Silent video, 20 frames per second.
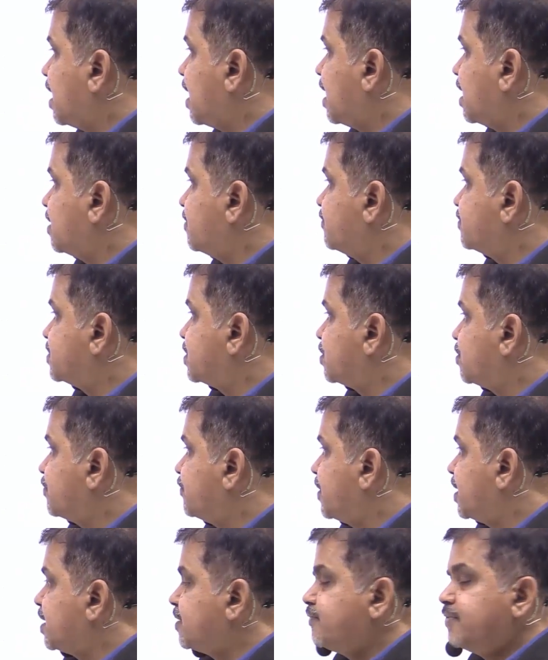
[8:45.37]
and
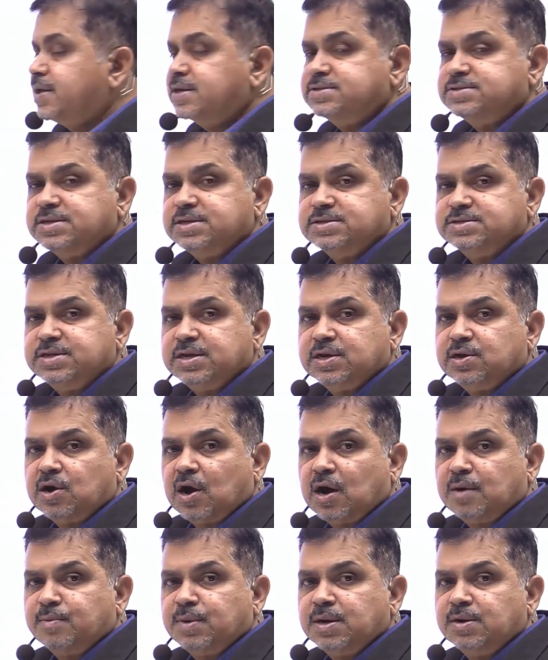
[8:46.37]
so where Vc is the
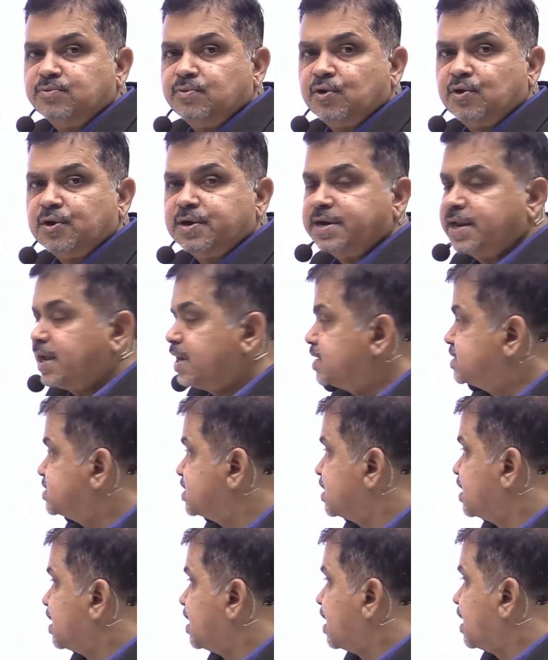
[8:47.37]
common
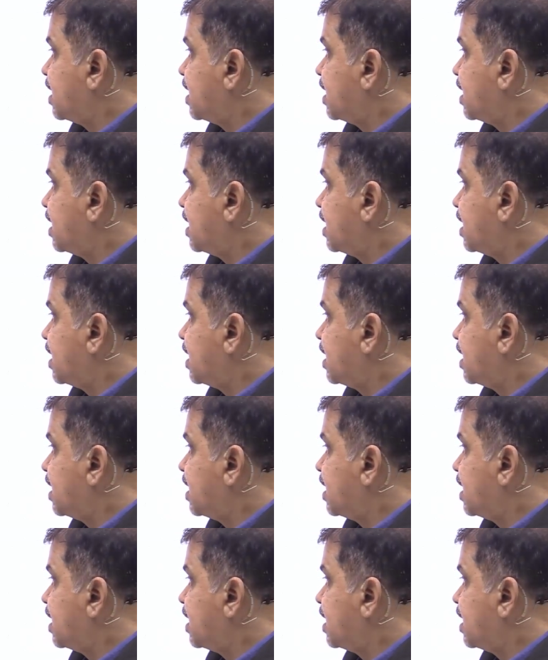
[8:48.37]
voltage